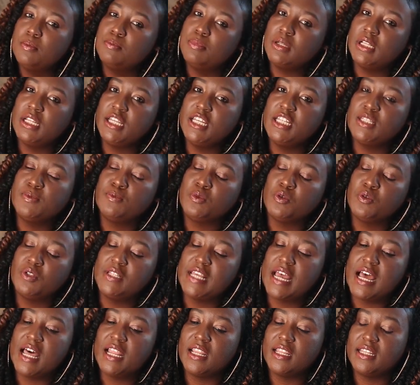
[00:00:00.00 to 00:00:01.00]
police
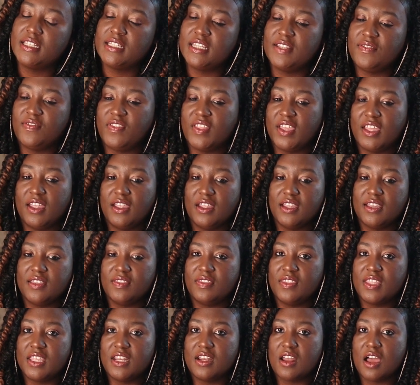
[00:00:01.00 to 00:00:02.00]
brutality thing.
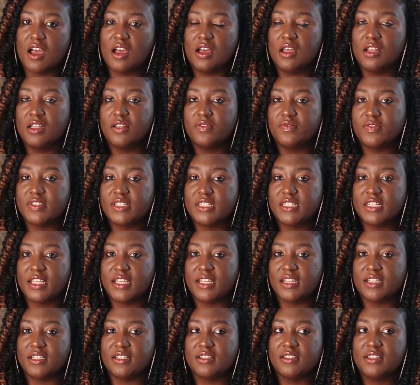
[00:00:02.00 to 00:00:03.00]
And then all of a
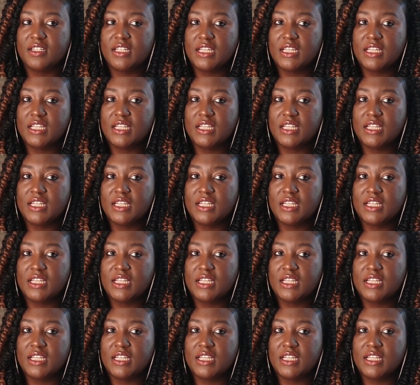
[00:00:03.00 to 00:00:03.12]
sudden,